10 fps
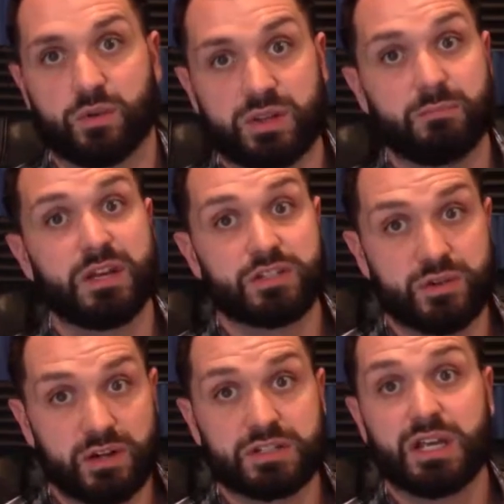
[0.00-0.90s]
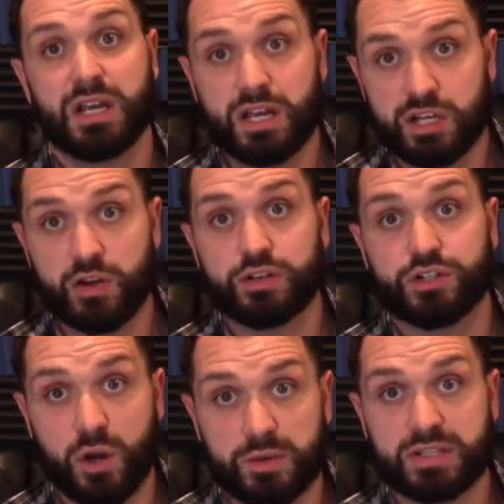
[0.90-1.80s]
So with administrators, that
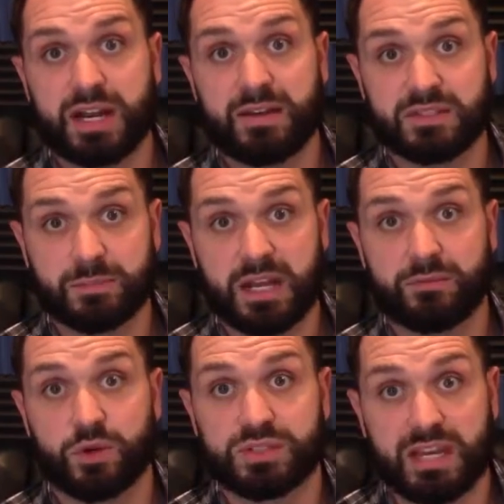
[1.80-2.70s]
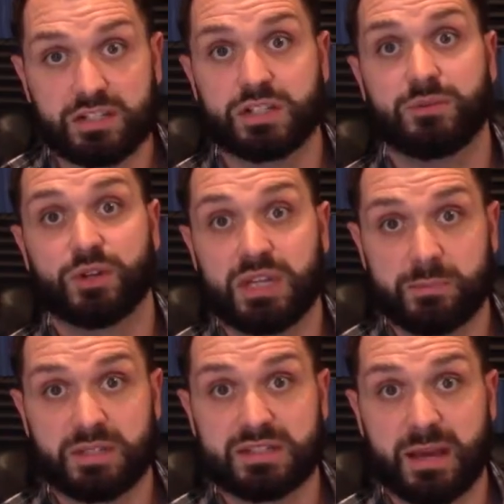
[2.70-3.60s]
you're always going to have some kind of rotation if you're
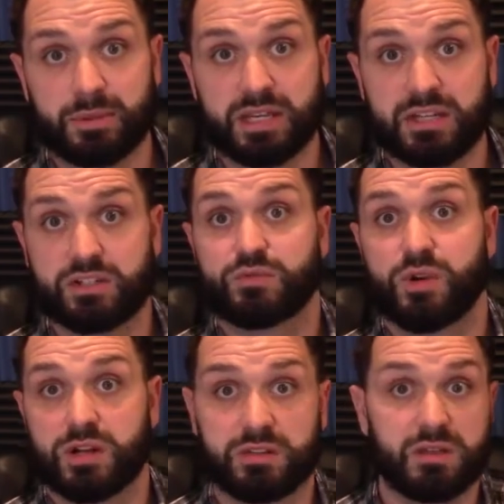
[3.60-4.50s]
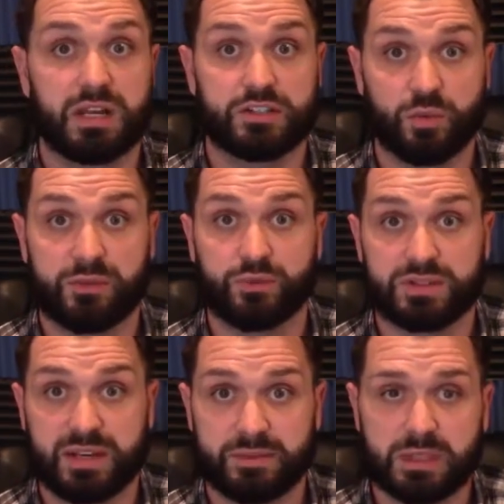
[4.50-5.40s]
keeping these applications running at a
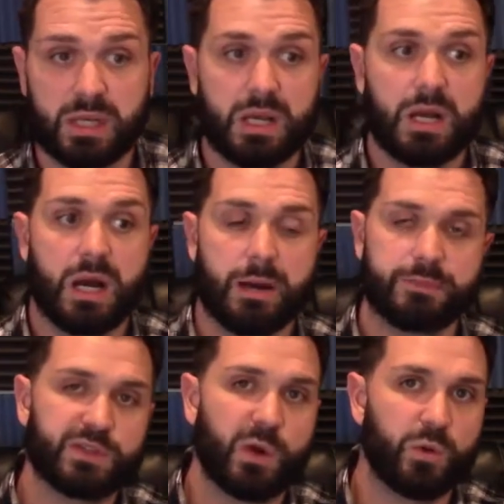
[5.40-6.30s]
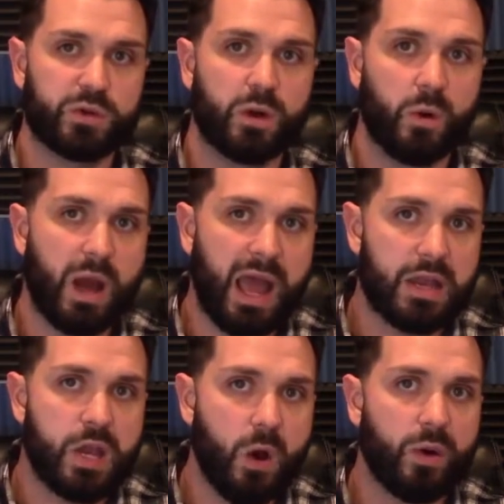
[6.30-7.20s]
24/7. So,
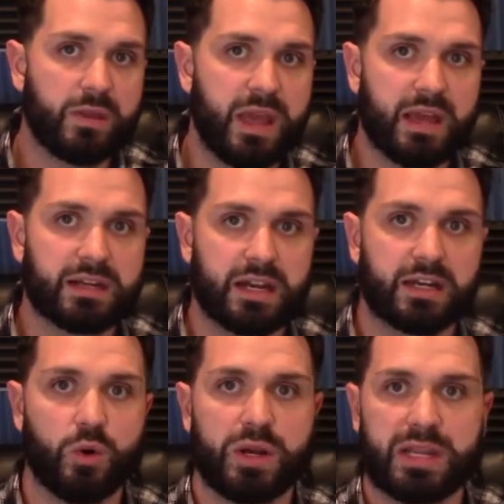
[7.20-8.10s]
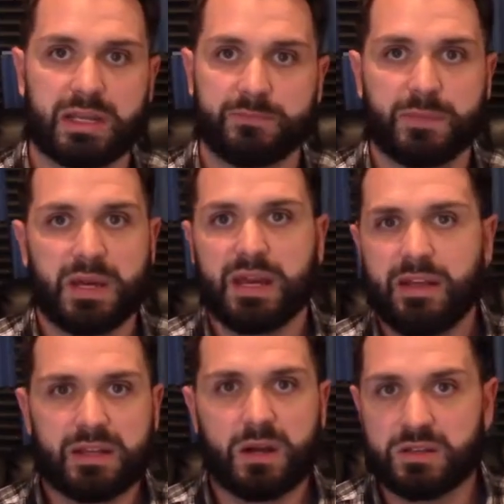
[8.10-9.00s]
knowing that kind of going in,
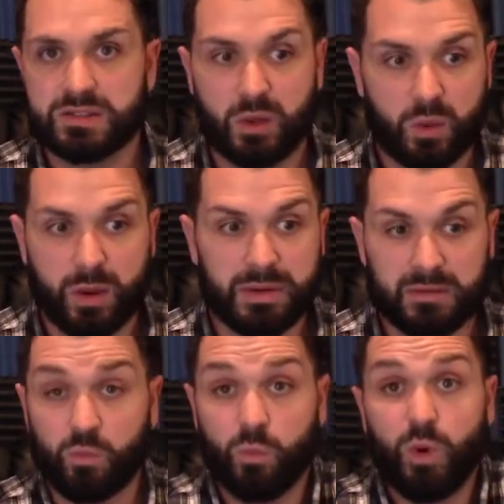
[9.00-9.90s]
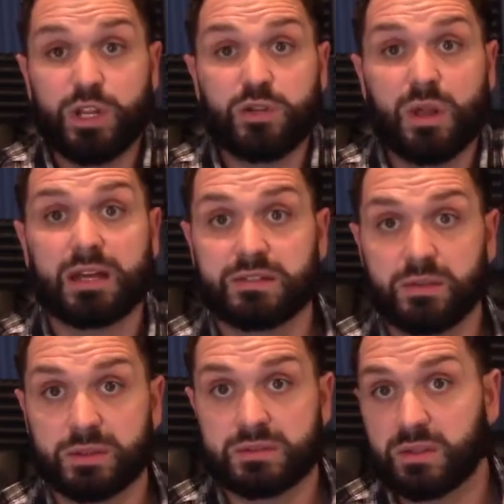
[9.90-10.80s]
and then also, what do you like
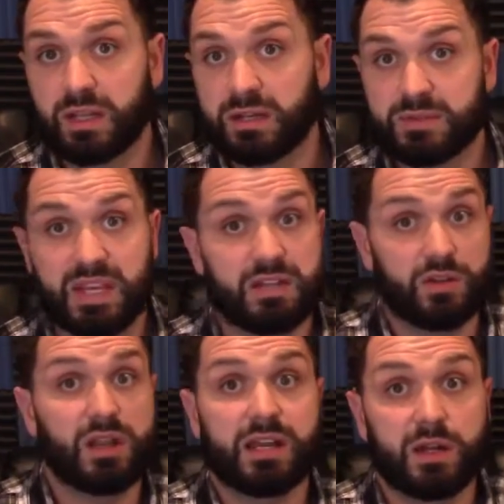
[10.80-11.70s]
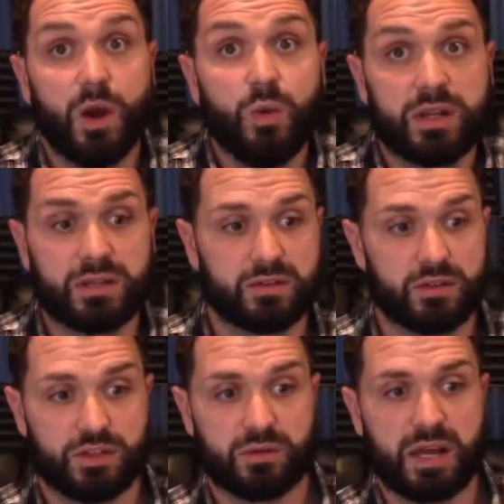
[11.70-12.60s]
doing? So like I was saying, do you like coding, or
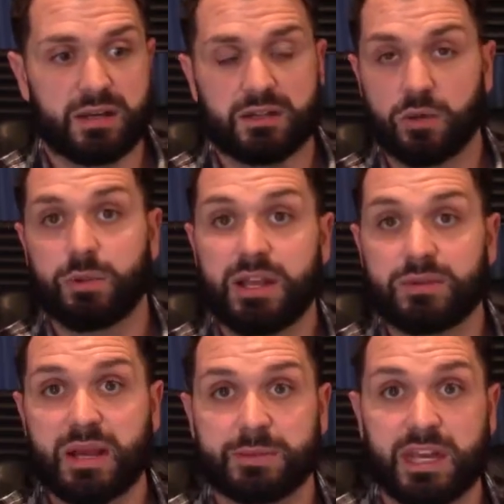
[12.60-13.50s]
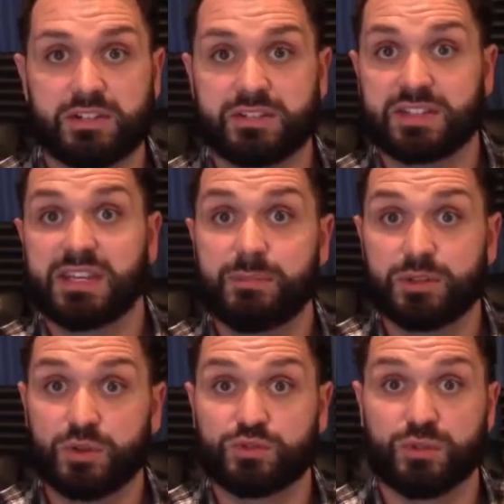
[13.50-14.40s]
do you like, playing with applications and
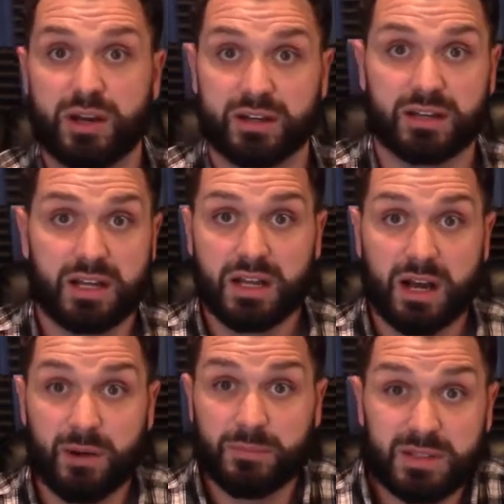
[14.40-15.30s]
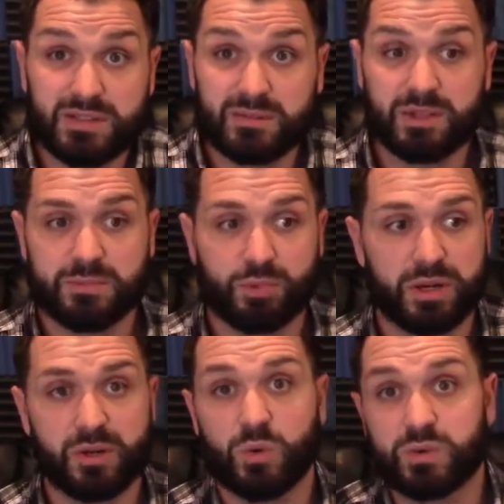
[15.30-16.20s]
keeping those running? It's
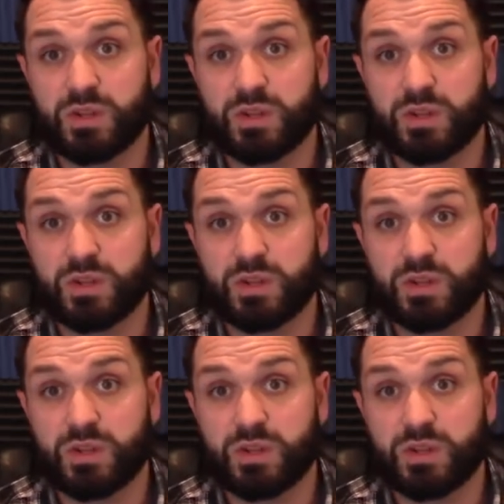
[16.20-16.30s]
pretty cool.